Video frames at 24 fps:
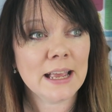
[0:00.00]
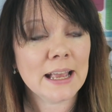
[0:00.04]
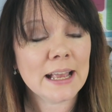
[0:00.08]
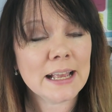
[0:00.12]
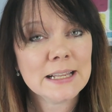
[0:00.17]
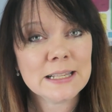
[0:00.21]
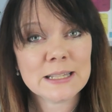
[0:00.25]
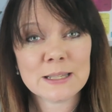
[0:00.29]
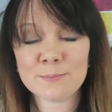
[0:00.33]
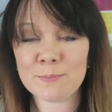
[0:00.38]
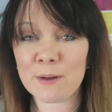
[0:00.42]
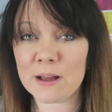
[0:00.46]

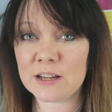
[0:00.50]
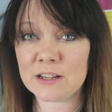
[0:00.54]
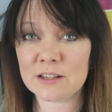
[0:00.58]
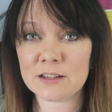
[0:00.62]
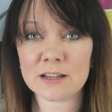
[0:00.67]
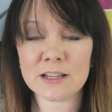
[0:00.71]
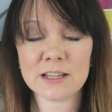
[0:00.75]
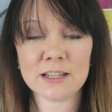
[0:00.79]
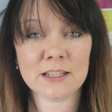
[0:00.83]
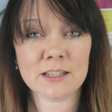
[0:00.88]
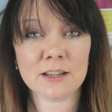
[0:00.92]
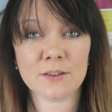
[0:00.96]

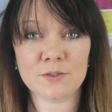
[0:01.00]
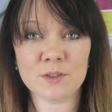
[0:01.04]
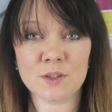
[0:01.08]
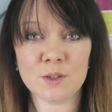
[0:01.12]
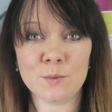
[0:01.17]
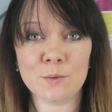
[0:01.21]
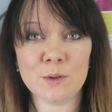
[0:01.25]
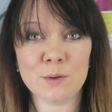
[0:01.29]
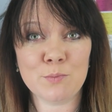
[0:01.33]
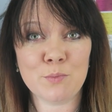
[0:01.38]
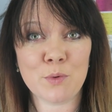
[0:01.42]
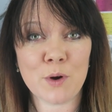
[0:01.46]
especially stuff to
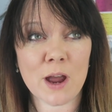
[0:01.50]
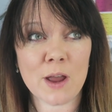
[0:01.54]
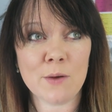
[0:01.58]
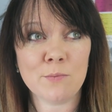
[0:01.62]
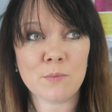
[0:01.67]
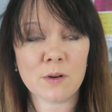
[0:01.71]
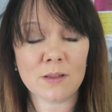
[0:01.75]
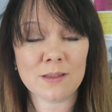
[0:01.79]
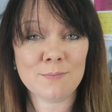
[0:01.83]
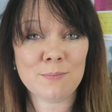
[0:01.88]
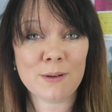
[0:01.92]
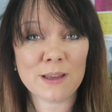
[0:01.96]
do with the
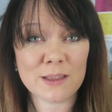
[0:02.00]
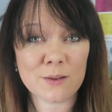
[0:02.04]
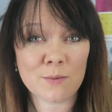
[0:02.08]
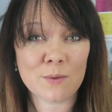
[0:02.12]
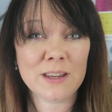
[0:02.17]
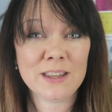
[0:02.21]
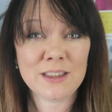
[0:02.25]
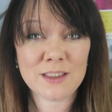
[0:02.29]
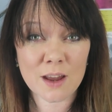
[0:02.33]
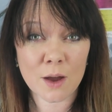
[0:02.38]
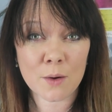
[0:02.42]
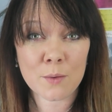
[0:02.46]
brain, where the bit that
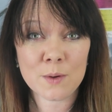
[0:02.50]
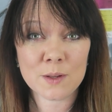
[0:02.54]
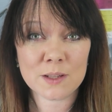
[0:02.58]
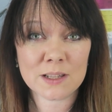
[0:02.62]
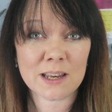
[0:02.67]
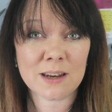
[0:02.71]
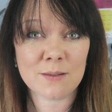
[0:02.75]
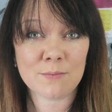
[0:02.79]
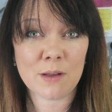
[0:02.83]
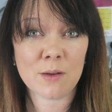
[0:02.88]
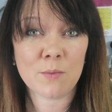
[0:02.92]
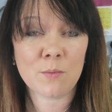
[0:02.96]
we know is
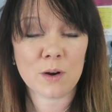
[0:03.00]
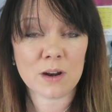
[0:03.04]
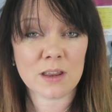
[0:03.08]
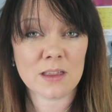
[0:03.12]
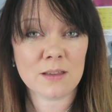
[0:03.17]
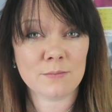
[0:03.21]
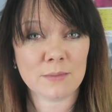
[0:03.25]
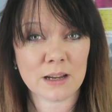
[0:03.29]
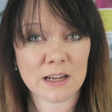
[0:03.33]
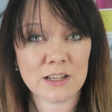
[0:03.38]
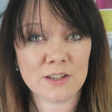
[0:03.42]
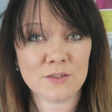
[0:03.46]
going to be one of
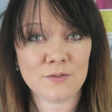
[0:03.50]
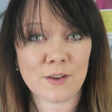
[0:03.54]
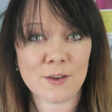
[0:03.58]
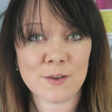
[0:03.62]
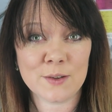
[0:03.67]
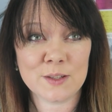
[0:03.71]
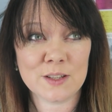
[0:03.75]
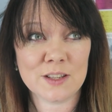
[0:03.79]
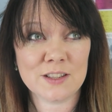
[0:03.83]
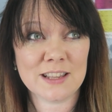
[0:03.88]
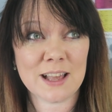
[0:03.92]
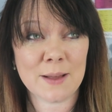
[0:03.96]
the major
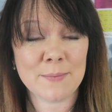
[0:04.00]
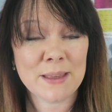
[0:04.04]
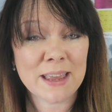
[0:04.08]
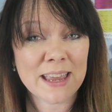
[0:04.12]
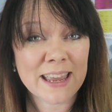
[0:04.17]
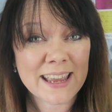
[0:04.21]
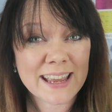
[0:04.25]
focuses of the exam